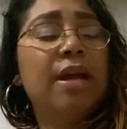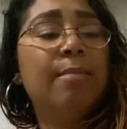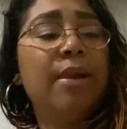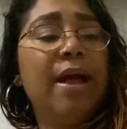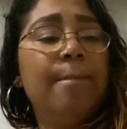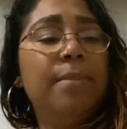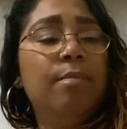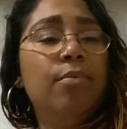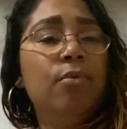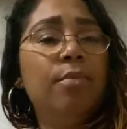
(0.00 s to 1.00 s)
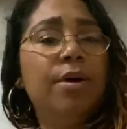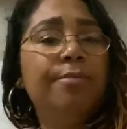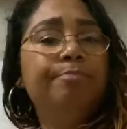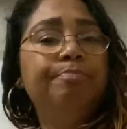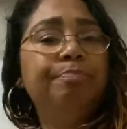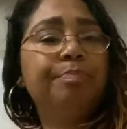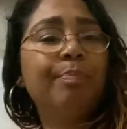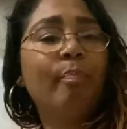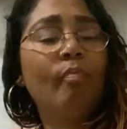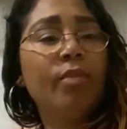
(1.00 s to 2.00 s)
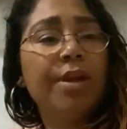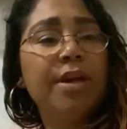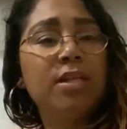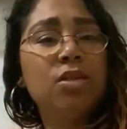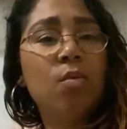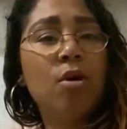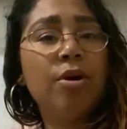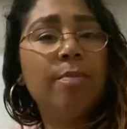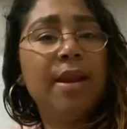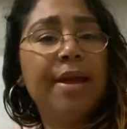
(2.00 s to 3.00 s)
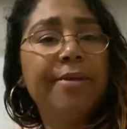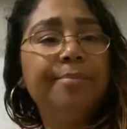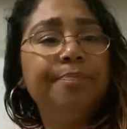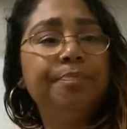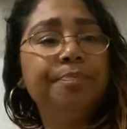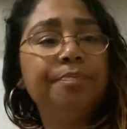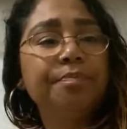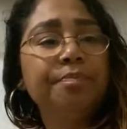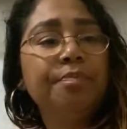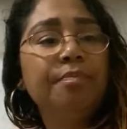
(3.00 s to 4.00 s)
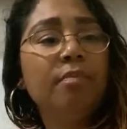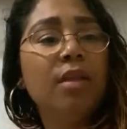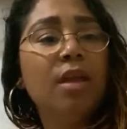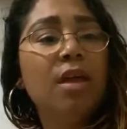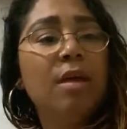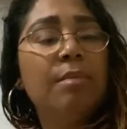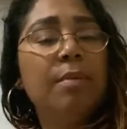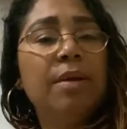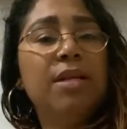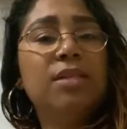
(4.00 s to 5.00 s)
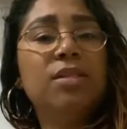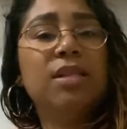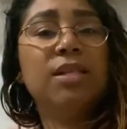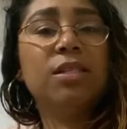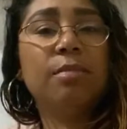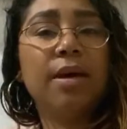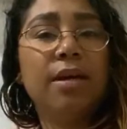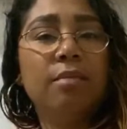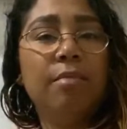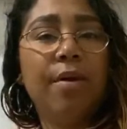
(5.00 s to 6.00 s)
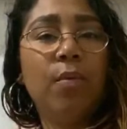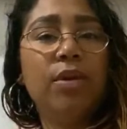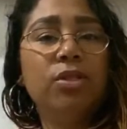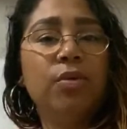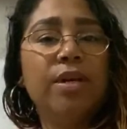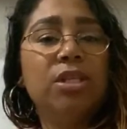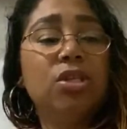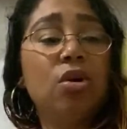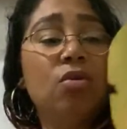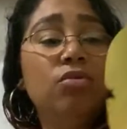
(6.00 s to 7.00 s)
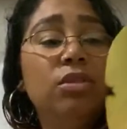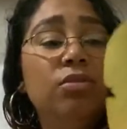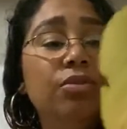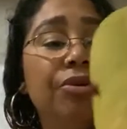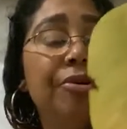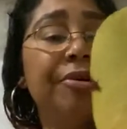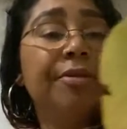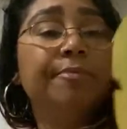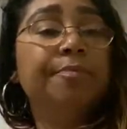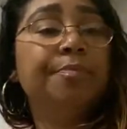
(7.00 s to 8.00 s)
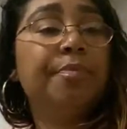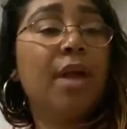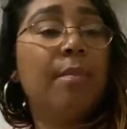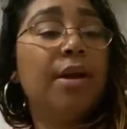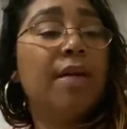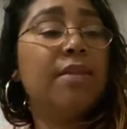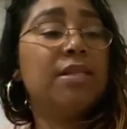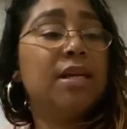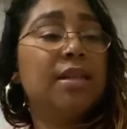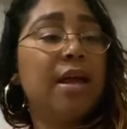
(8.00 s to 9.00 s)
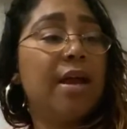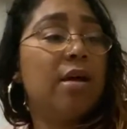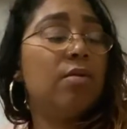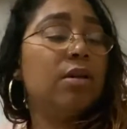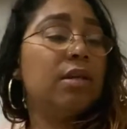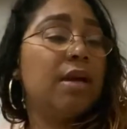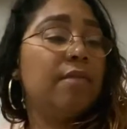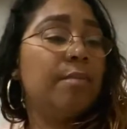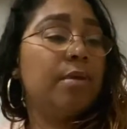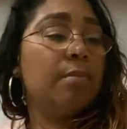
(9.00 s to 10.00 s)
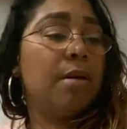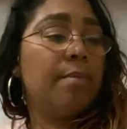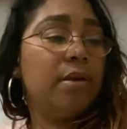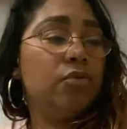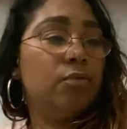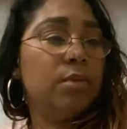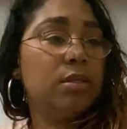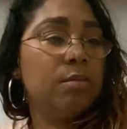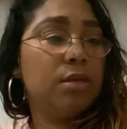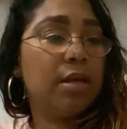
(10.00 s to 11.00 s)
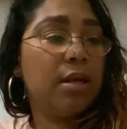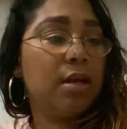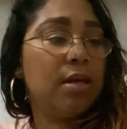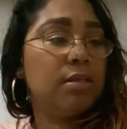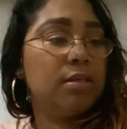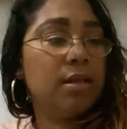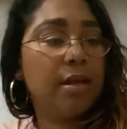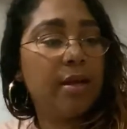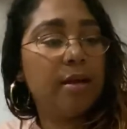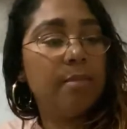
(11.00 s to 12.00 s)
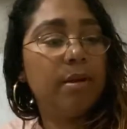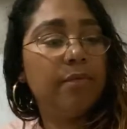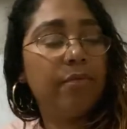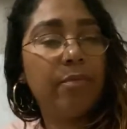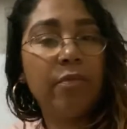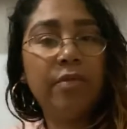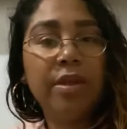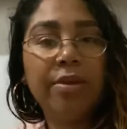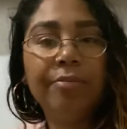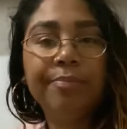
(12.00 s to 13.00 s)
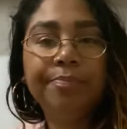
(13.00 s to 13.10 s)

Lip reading: like plant people, but it's a water plant. But because it's next to my window and it's cold in New York, I'm gonna have to take that out. I think I have to put it in my bedroom. There's been like a lot of sunlight coming in from over there.